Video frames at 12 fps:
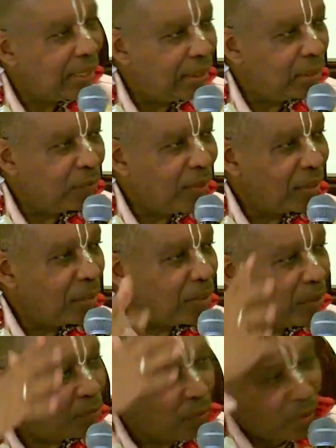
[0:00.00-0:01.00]
and he found them
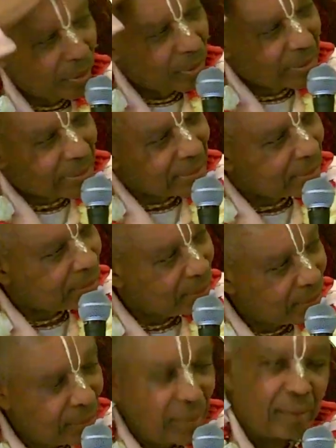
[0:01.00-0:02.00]
in a forest and
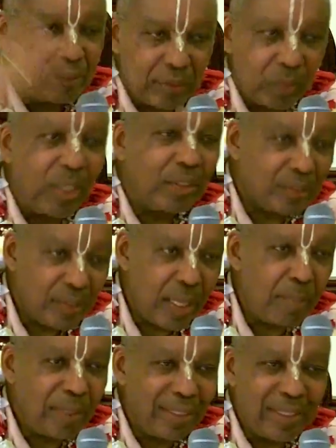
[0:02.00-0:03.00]
surrendered to
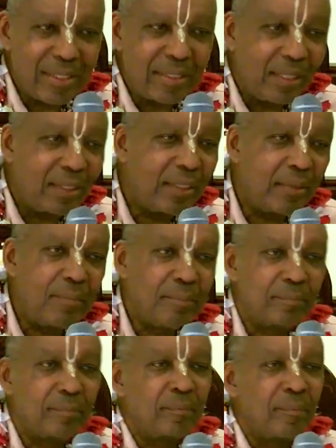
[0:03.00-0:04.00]
them. They initiated him.
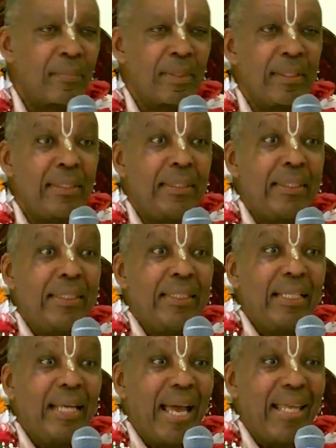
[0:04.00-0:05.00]

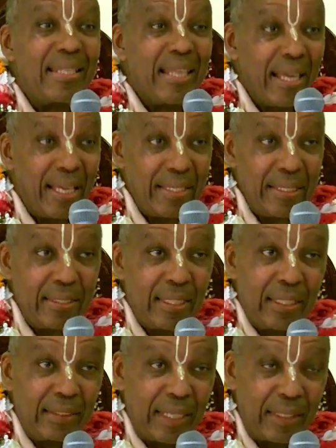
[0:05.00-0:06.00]
And then
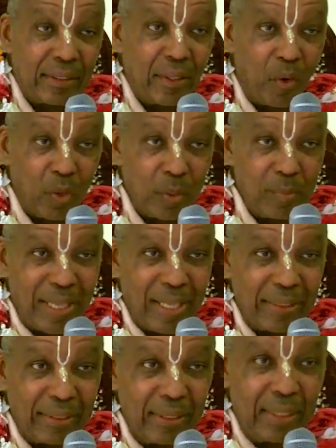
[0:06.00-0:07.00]
they told him
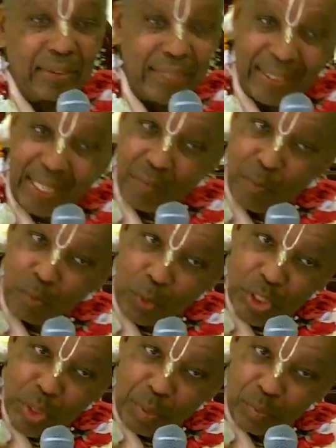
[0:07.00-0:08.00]
that they gave him
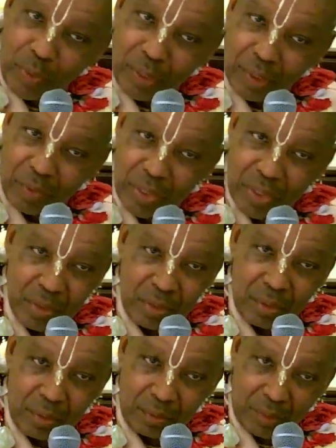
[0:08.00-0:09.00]
worship of Radha
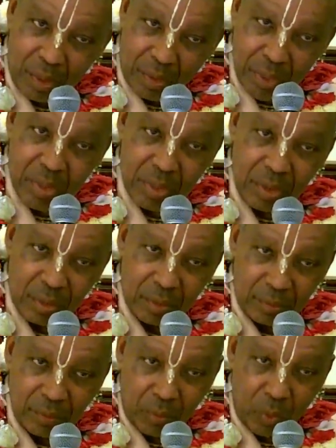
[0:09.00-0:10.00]
Krishna,
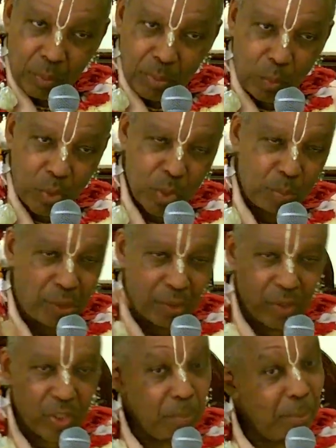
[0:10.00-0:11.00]
told him to worship Radha
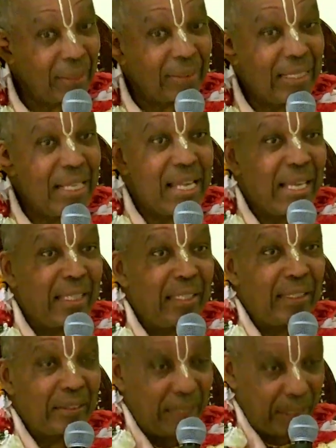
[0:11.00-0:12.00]
Krishna, but
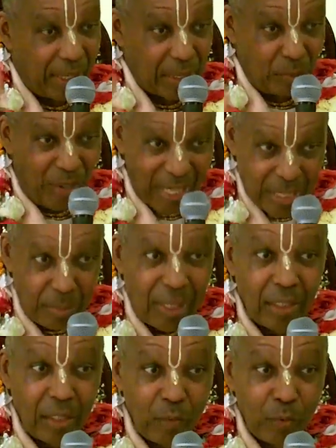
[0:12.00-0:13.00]
they advised him
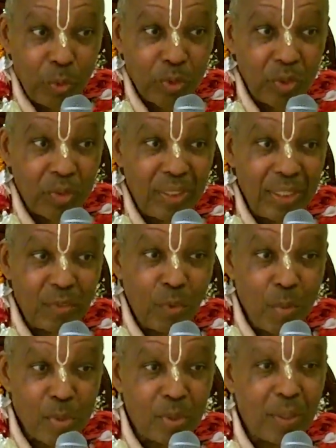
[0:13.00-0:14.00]
that in the future these
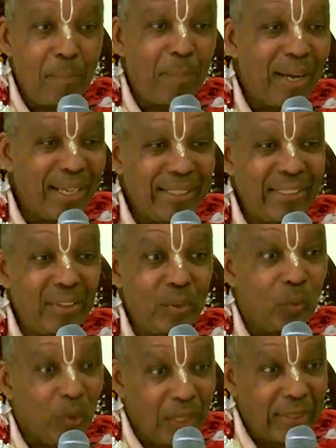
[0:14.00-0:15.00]
forms will combine
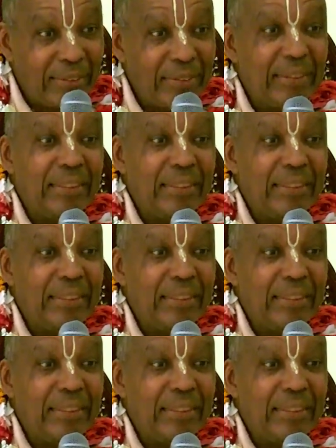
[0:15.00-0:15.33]
into one,